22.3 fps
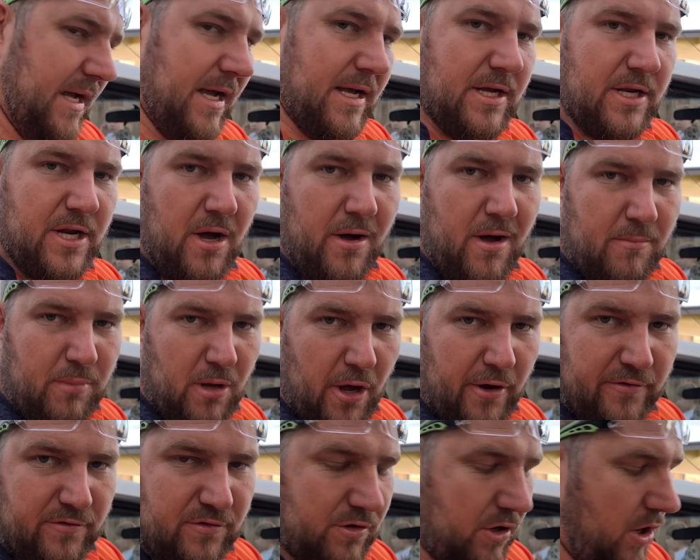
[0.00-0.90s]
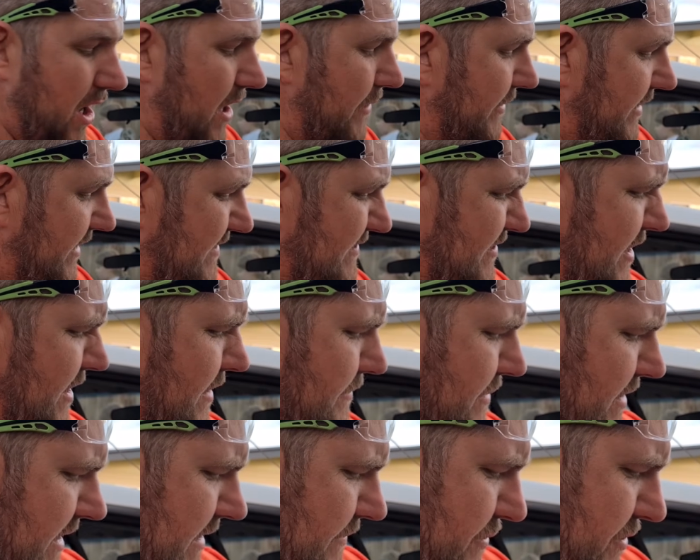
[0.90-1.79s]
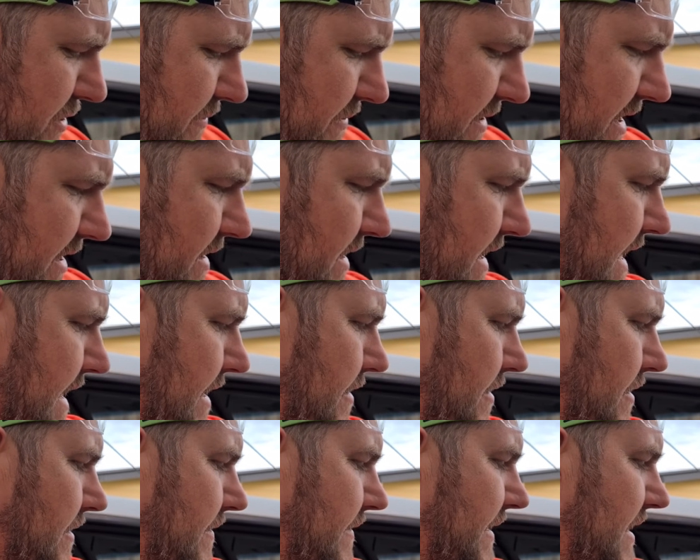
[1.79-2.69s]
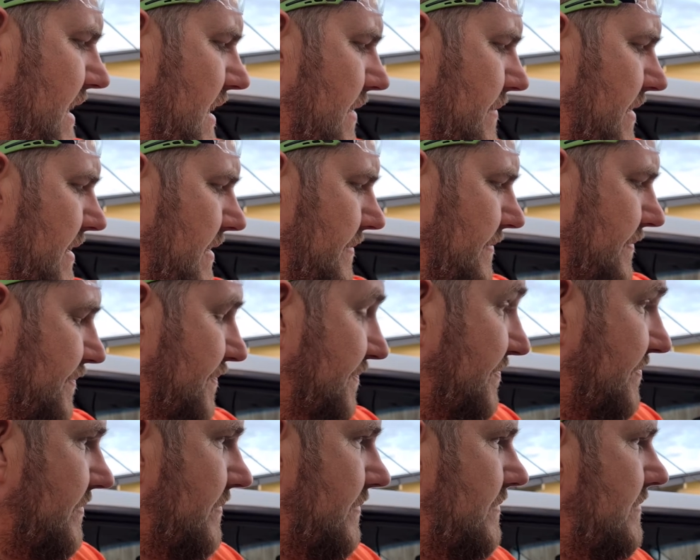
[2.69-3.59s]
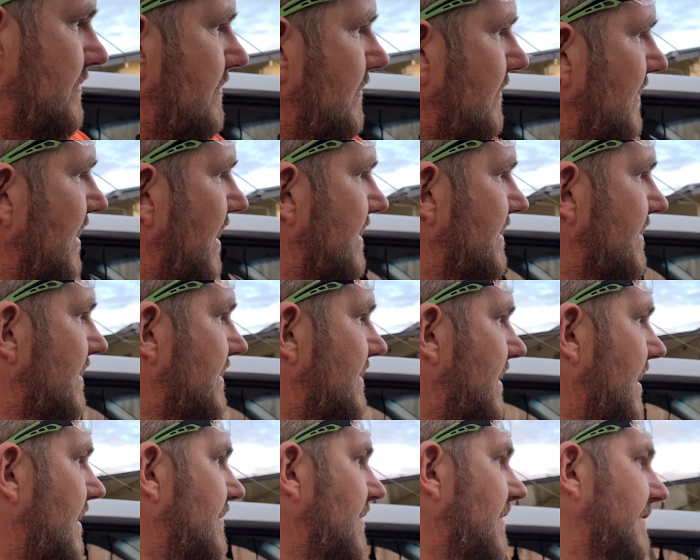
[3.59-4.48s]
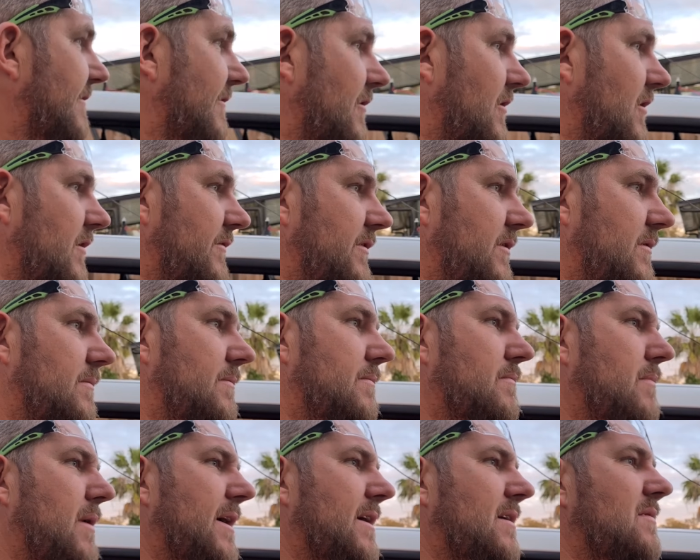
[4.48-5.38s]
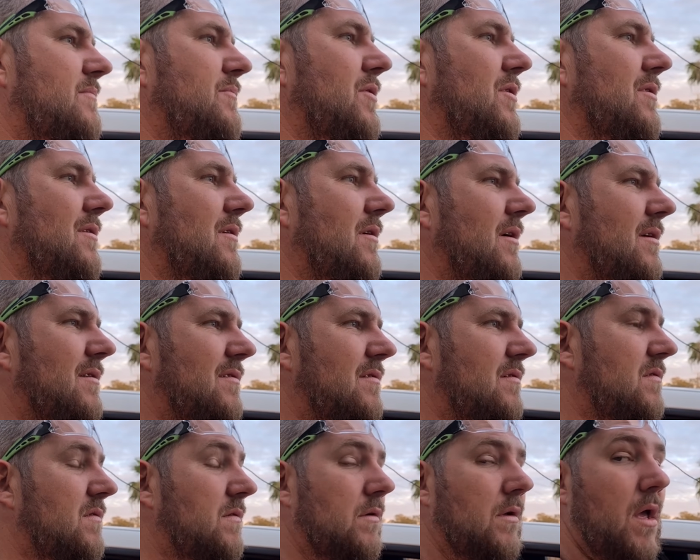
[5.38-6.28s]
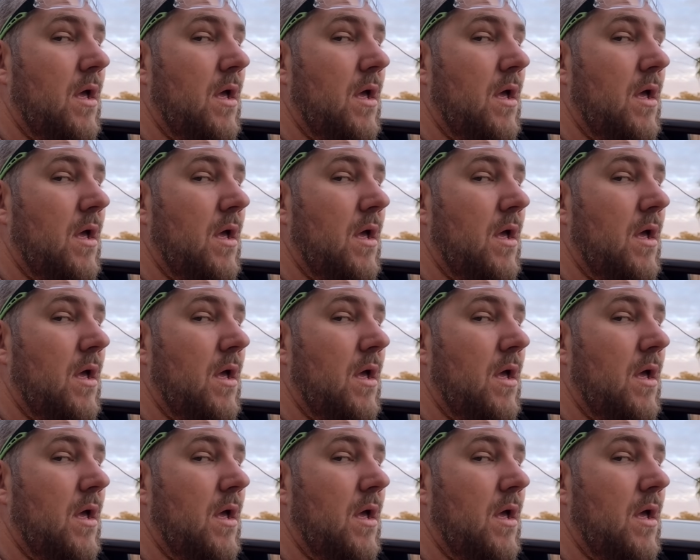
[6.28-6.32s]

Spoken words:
You know a bloke's tight when he's got to put a bit of kneaded on there, but as I said before, if you make spotlights,